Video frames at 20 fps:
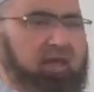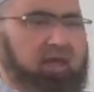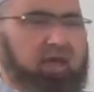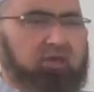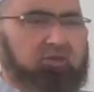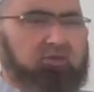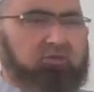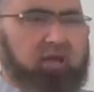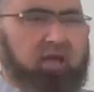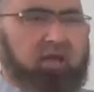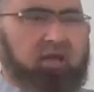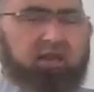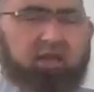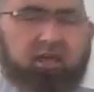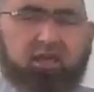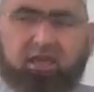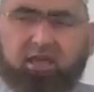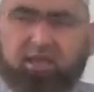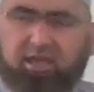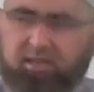aishul
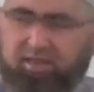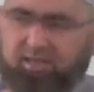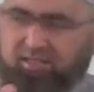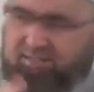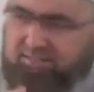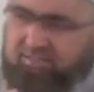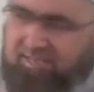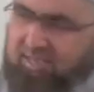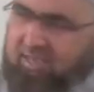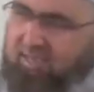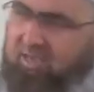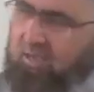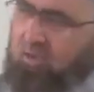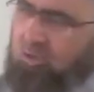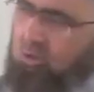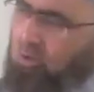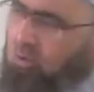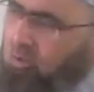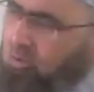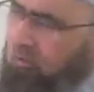akhirah in a singing
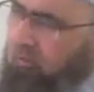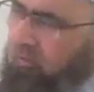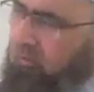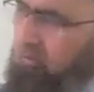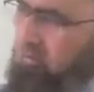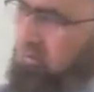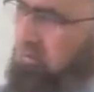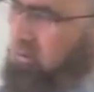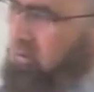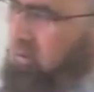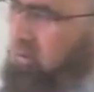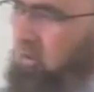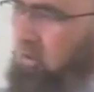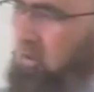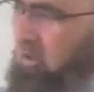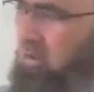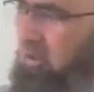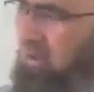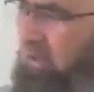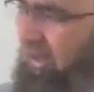tone.
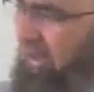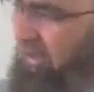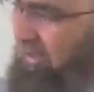in a